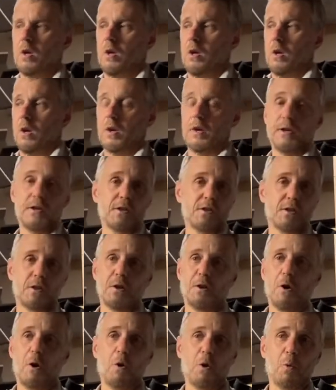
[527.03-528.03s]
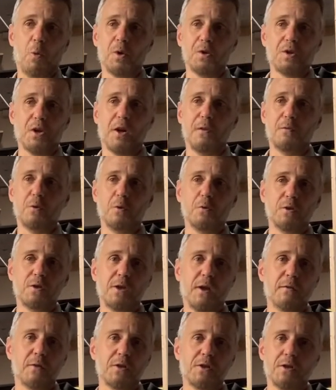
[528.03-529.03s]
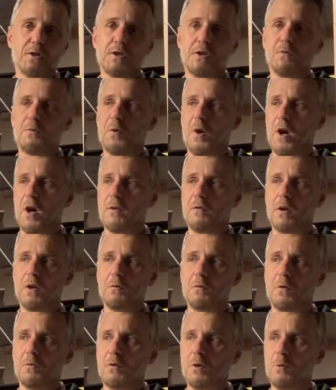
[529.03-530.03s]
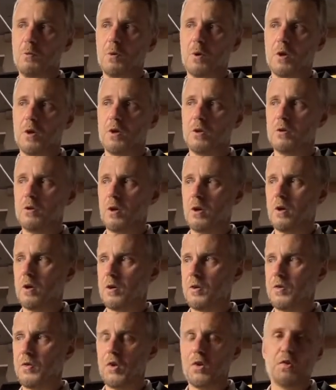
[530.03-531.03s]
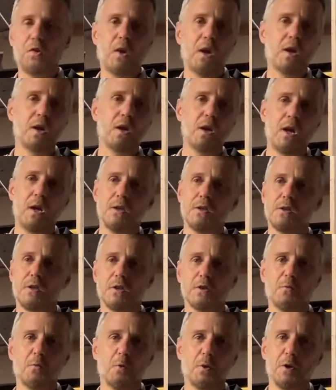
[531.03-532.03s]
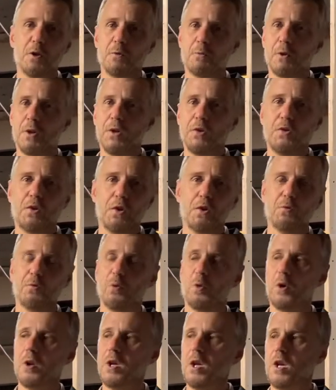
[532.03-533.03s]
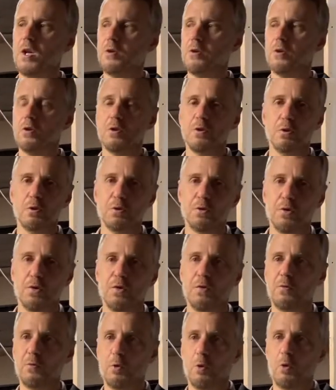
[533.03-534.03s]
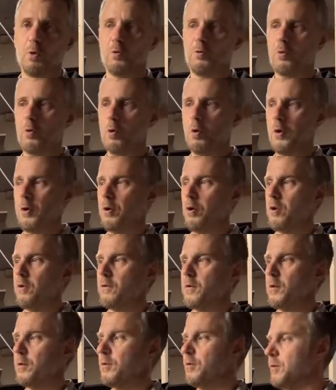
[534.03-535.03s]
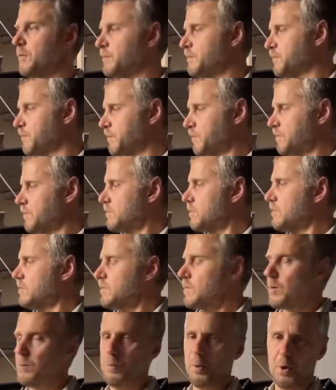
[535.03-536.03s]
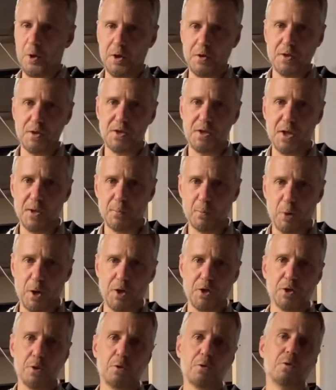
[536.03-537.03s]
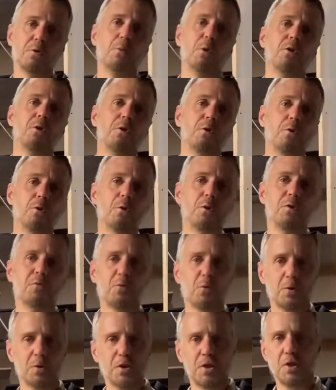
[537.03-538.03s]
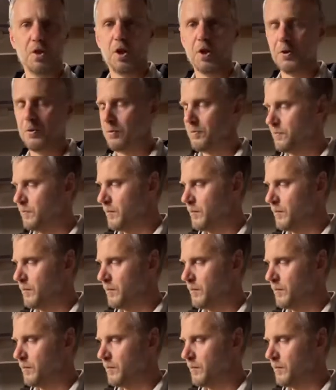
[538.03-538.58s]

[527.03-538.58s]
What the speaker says: At least all the ones I've used, 765, 851, 688, 643, 648. You can use 404 in all of those. Put it in the same ratio as what you do the 1400.